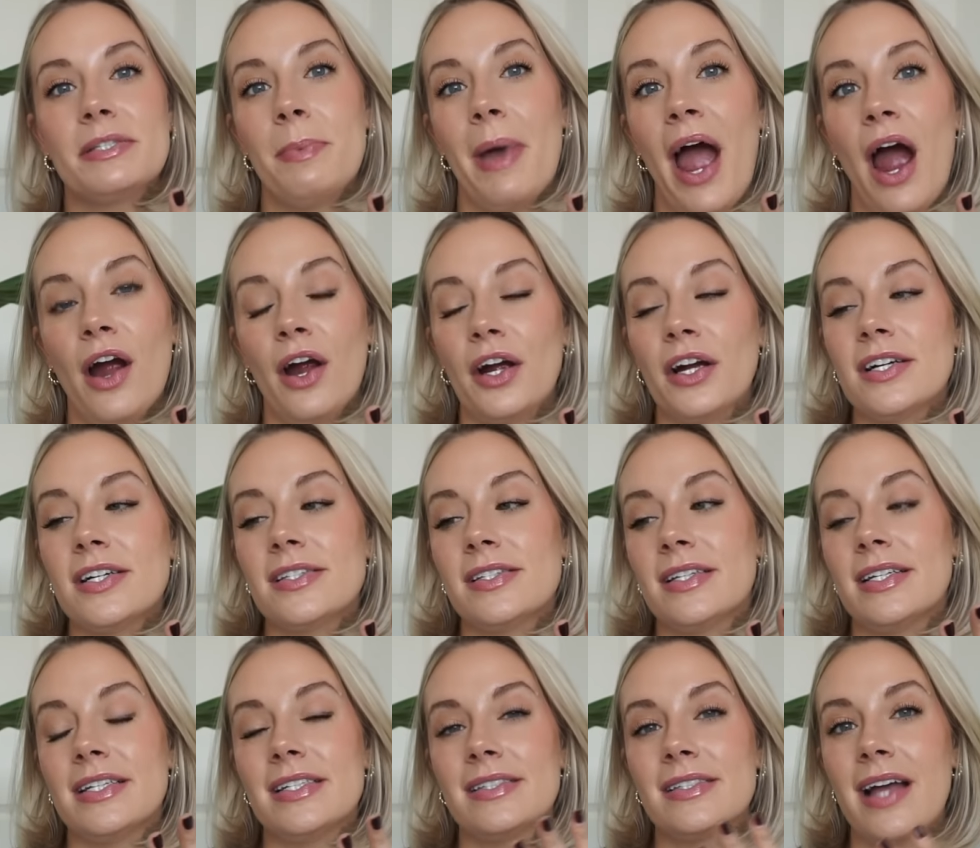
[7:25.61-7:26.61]
my heart because
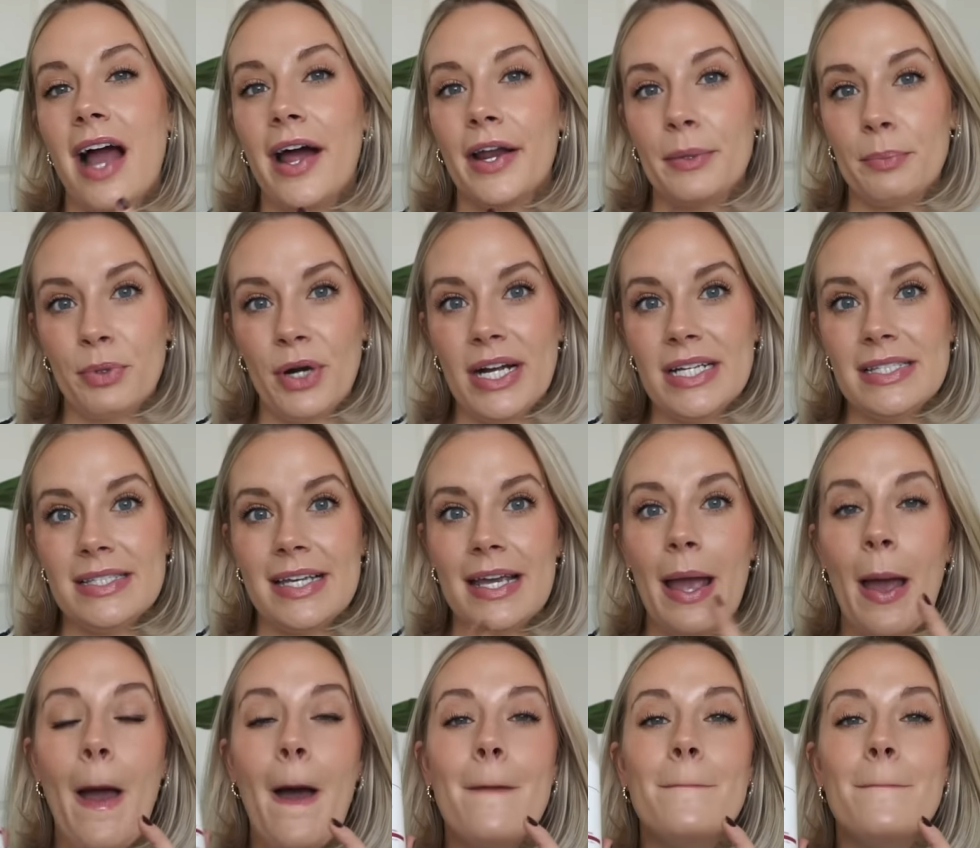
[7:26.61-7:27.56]
it is kind of pricey.